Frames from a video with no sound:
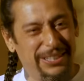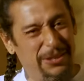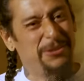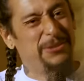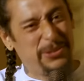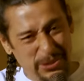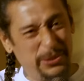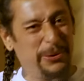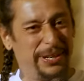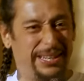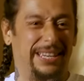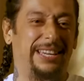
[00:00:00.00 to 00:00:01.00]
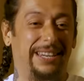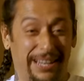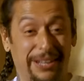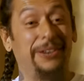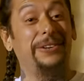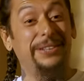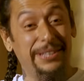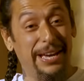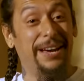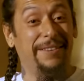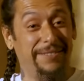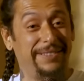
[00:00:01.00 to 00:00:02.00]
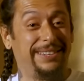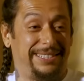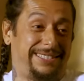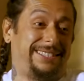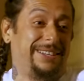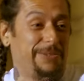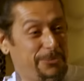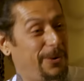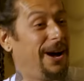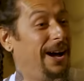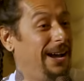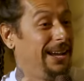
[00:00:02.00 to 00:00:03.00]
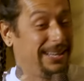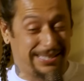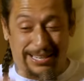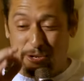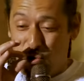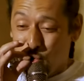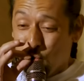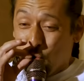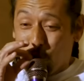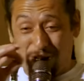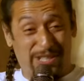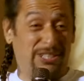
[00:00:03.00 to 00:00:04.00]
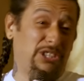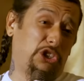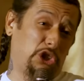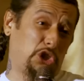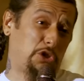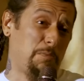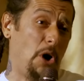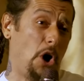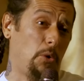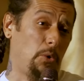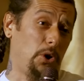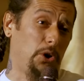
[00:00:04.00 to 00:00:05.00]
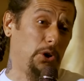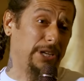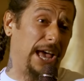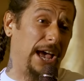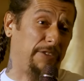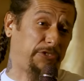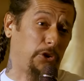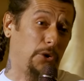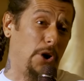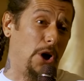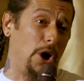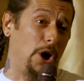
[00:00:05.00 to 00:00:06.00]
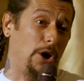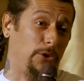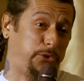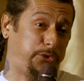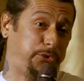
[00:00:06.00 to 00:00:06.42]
And he goes, you again? And I go, yep. And he said, why? I said, because it's a small world after all.